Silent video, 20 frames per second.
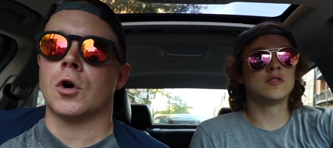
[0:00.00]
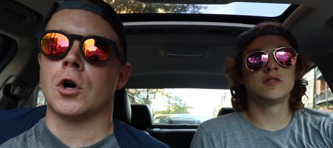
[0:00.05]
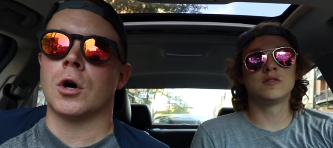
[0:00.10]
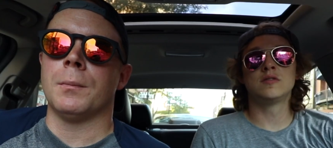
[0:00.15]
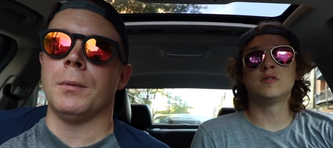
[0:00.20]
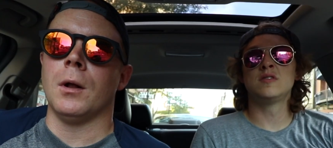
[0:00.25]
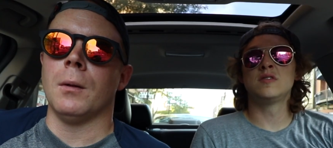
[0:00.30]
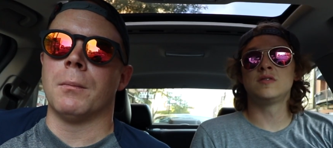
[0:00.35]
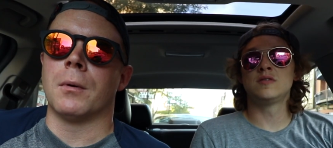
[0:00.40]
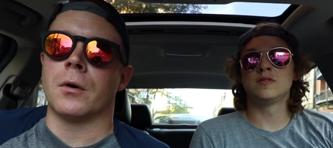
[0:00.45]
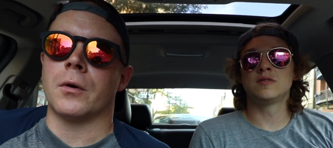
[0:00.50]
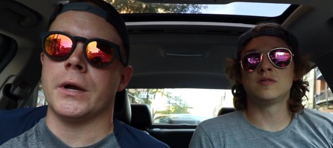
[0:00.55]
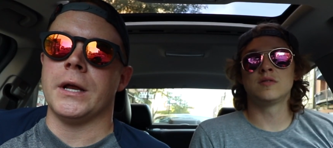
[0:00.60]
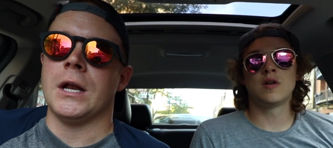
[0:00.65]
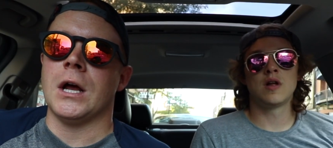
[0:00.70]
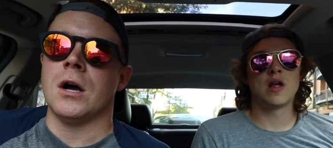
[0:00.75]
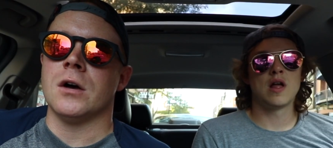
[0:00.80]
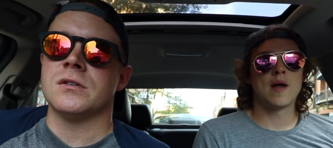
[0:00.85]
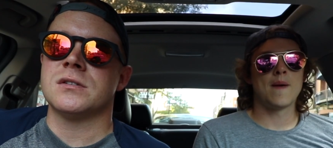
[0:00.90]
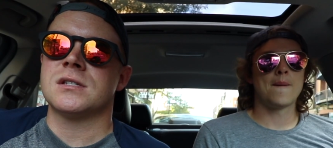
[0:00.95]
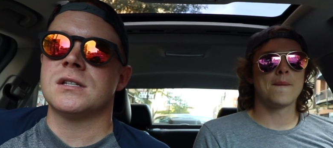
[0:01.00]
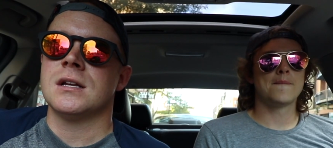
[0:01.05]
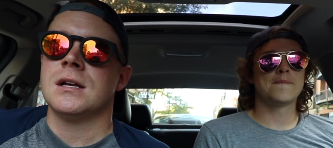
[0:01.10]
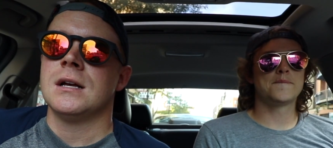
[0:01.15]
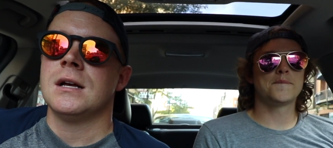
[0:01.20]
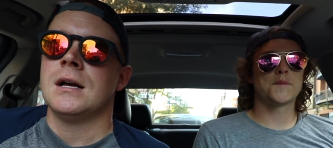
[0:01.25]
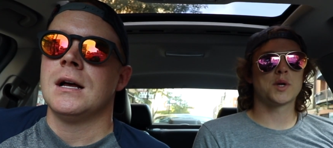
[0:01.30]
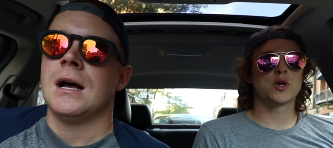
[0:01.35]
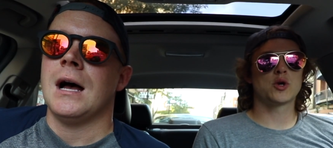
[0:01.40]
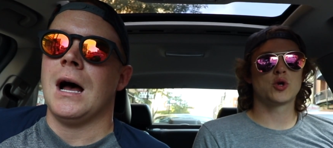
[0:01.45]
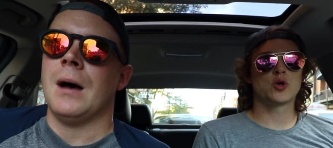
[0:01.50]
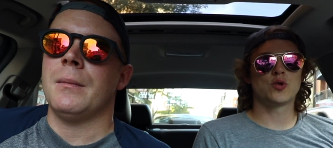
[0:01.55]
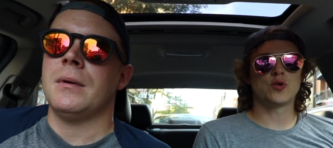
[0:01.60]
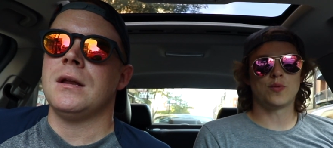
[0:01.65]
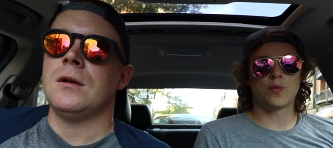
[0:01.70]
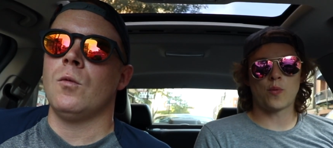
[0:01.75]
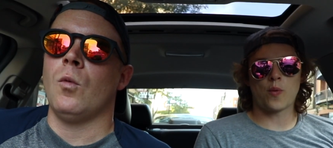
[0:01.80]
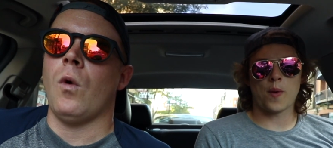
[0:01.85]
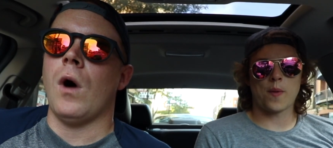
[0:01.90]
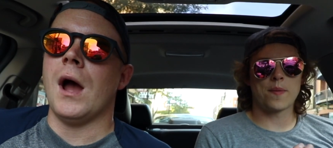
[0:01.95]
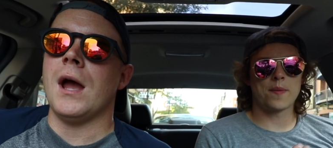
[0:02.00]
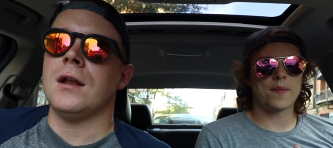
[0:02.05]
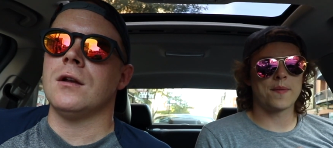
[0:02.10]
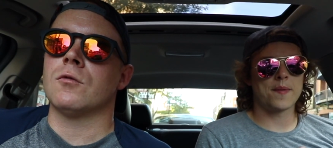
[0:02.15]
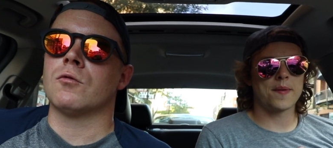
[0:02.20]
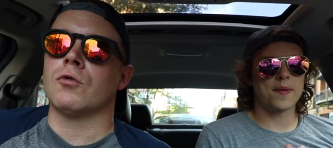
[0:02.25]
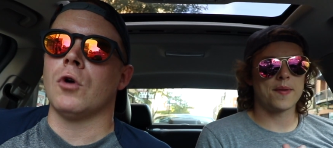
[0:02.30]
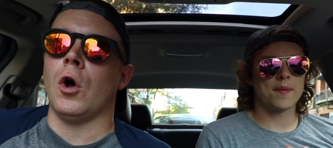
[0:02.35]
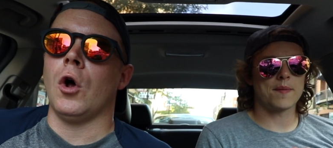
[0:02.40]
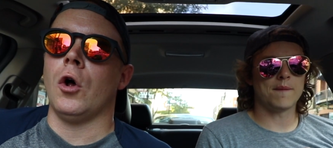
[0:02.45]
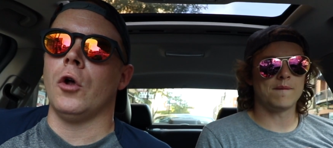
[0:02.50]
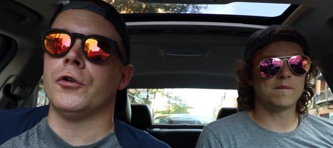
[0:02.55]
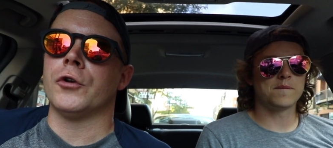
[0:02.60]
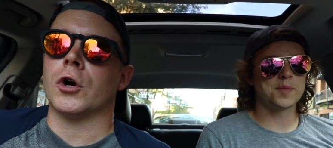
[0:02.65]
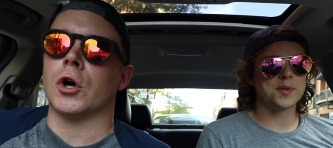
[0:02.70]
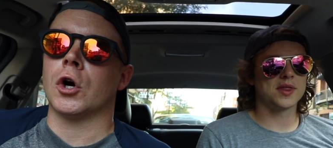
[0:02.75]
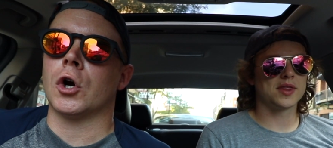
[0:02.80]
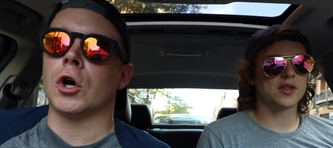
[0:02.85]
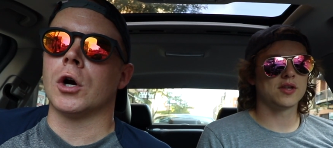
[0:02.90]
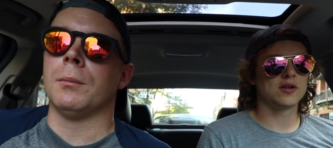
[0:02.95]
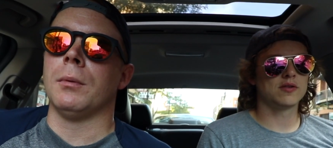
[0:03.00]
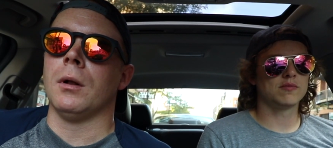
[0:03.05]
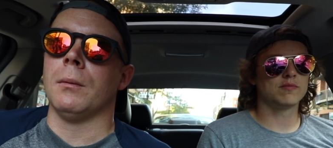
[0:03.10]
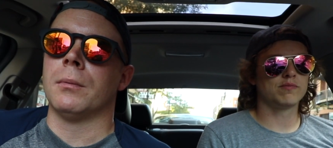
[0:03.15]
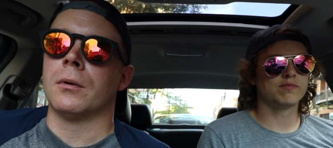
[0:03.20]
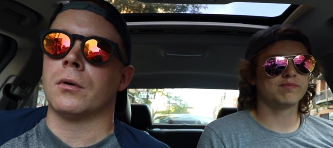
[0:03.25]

Speaker 1: herbal burritos, how many white rolled herbal